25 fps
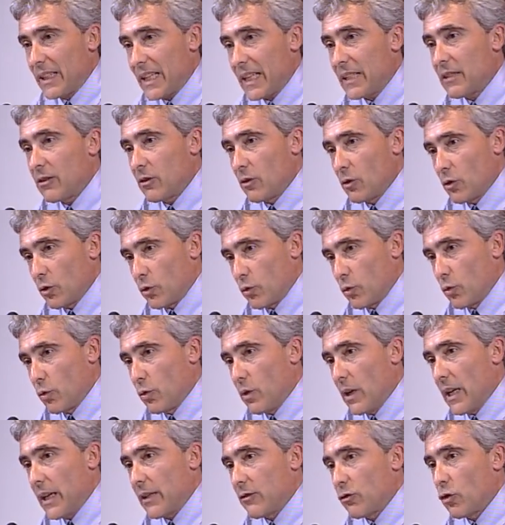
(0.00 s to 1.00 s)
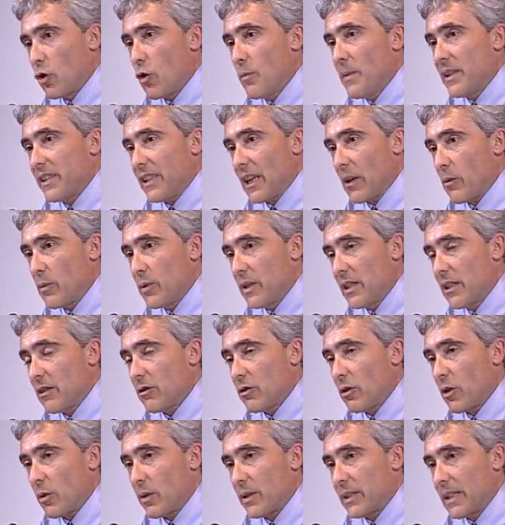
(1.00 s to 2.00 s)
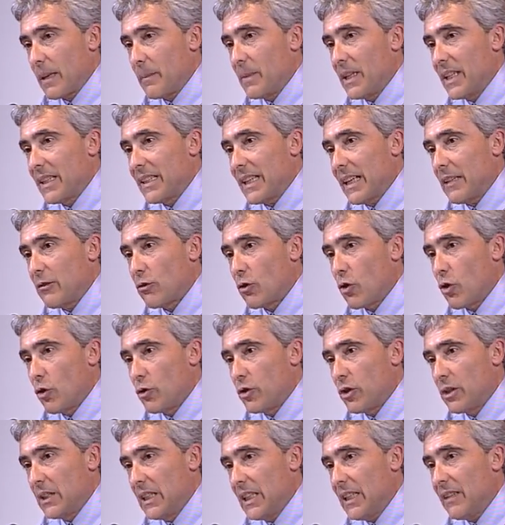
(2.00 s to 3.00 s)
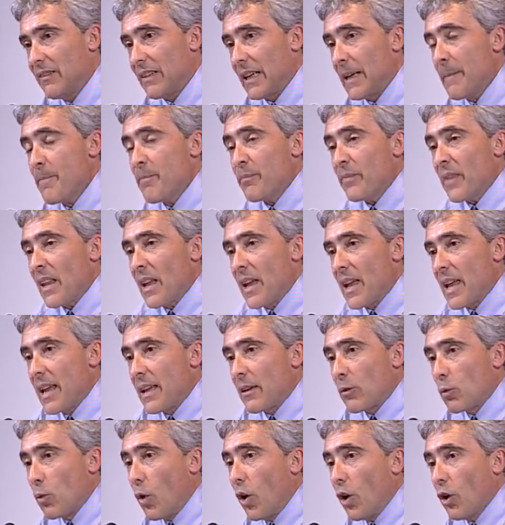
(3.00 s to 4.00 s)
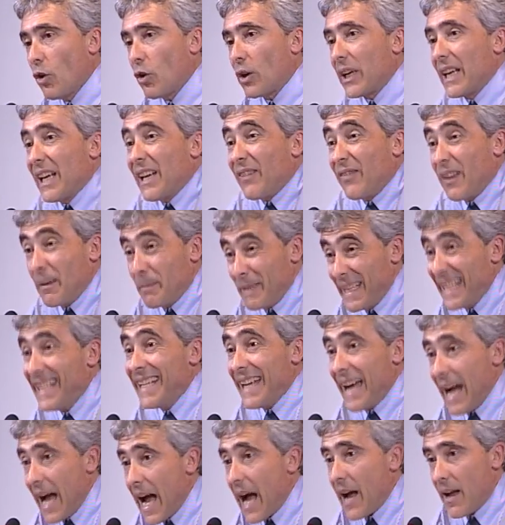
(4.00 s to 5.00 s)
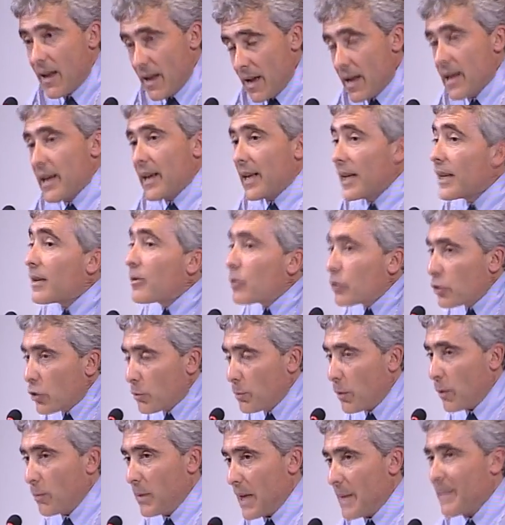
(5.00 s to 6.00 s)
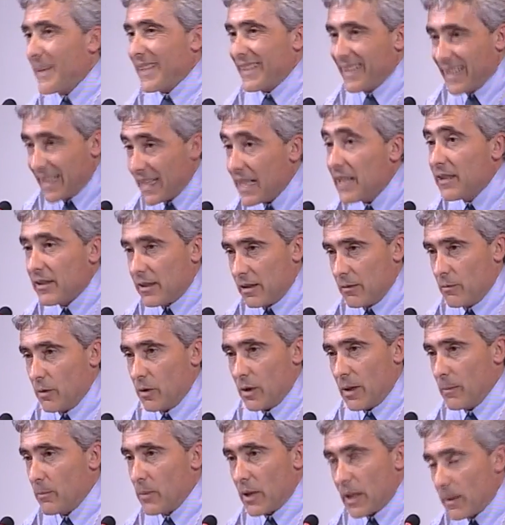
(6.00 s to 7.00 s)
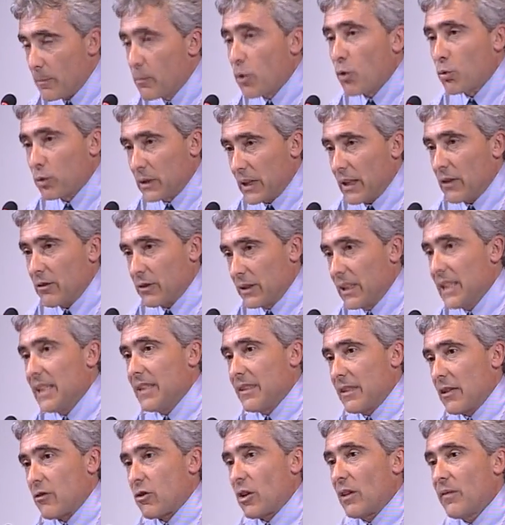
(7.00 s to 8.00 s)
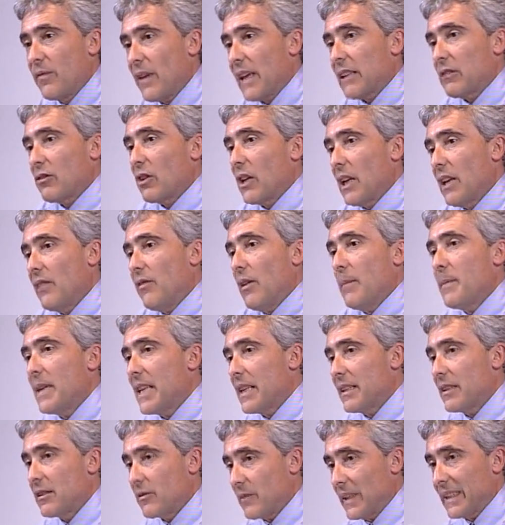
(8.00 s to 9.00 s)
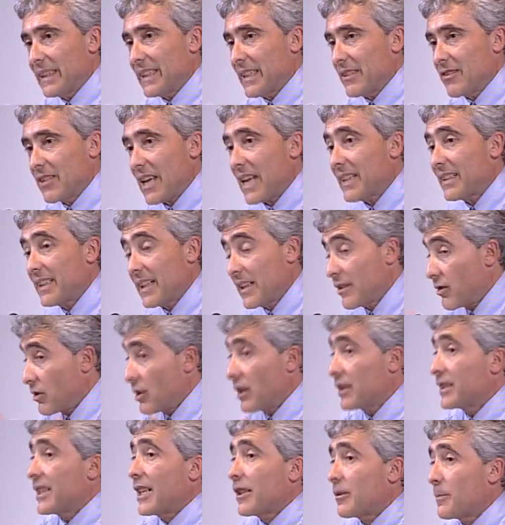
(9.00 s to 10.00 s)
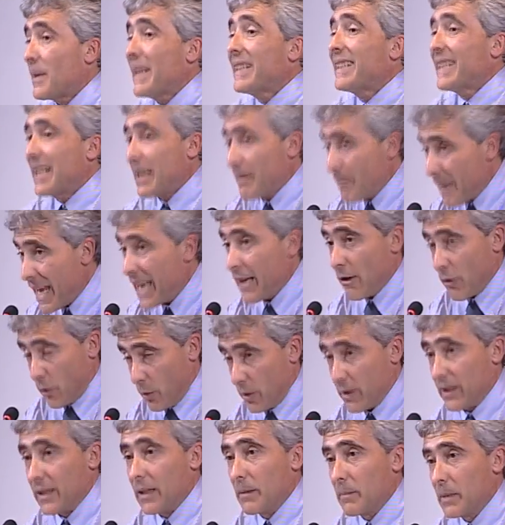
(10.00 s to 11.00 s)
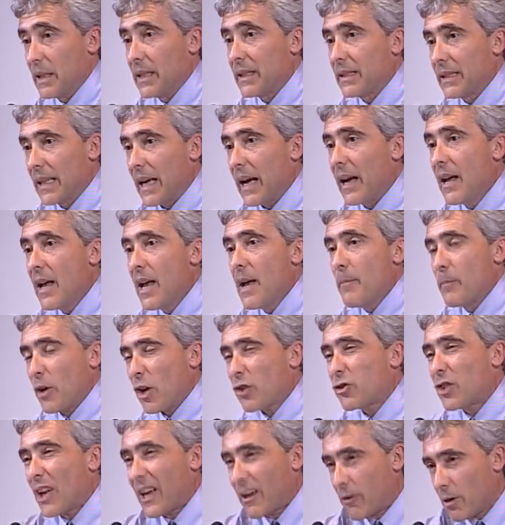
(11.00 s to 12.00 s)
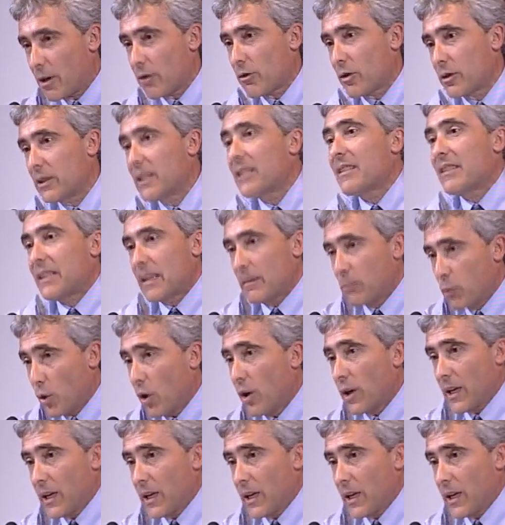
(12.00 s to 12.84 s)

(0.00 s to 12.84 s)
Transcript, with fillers: think of the uh, effects of efficiency and equity, uh, think of um, cognitive capabilities, uh, think of the role of families. and the bad news is that disadvantaged families